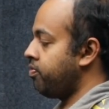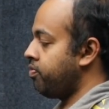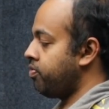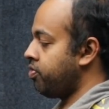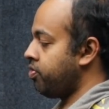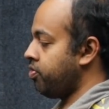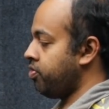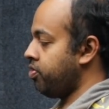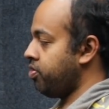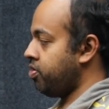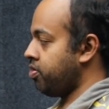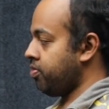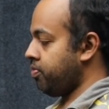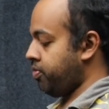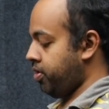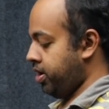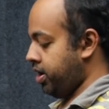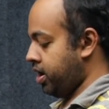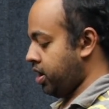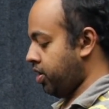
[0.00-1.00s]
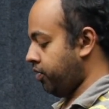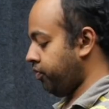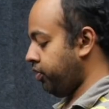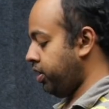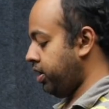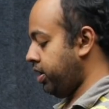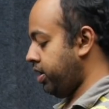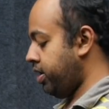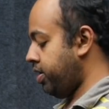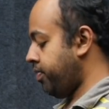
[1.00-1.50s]
So it's a pretty
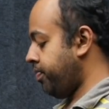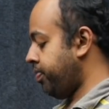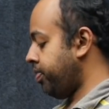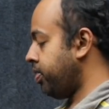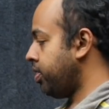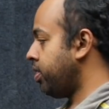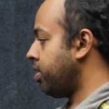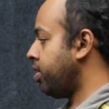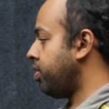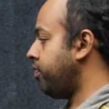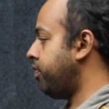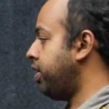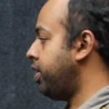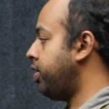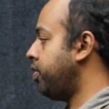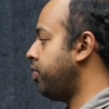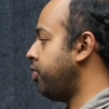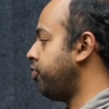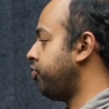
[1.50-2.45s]
lovely video.